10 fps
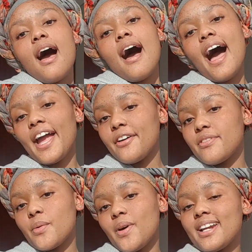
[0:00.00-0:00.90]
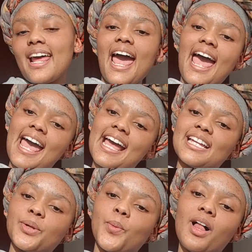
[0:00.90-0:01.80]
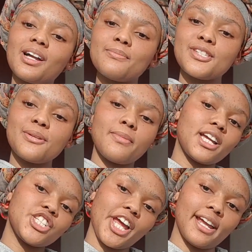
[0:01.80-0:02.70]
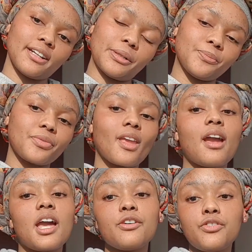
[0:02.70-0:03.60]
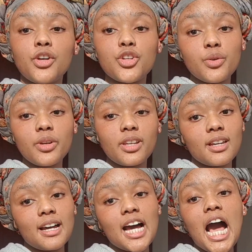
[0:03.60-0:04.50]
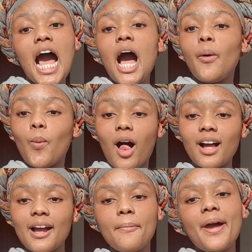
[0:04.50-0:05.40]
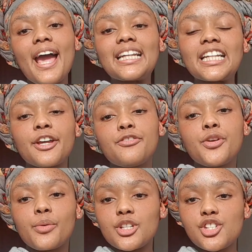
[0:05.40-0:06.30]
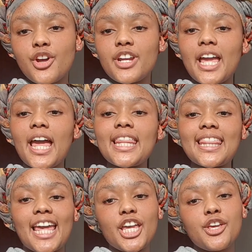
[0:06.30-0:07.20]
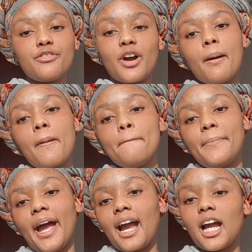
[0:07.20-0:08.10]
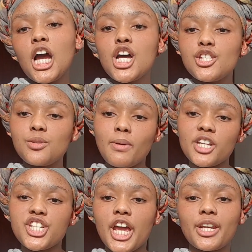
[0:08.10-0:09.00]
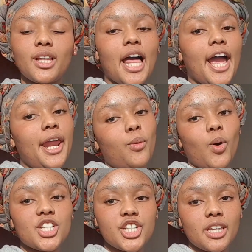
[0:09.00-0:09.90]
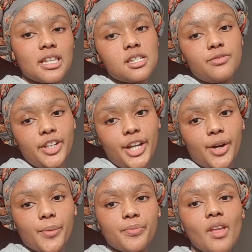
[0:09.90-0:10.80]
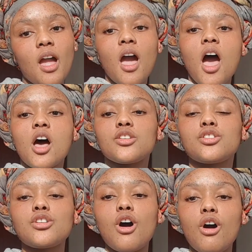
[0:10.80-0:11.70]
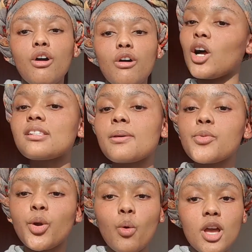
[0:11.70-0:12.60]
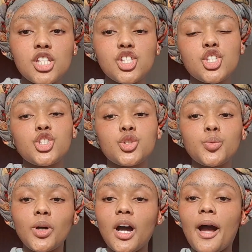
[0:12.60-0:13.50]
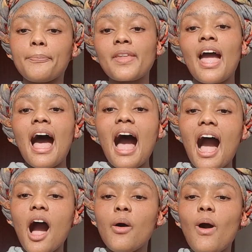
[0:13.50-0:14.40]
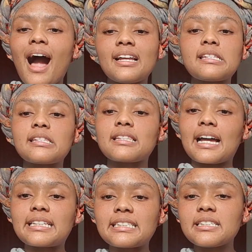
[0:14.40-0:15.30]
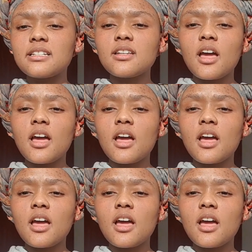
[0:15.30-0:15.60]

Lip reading: Hi everyone and welcome to my channel. If you're new here, welcome, and if you're returning, thank you for coming back to my channel and watching this video. So I got some requests to do how I studied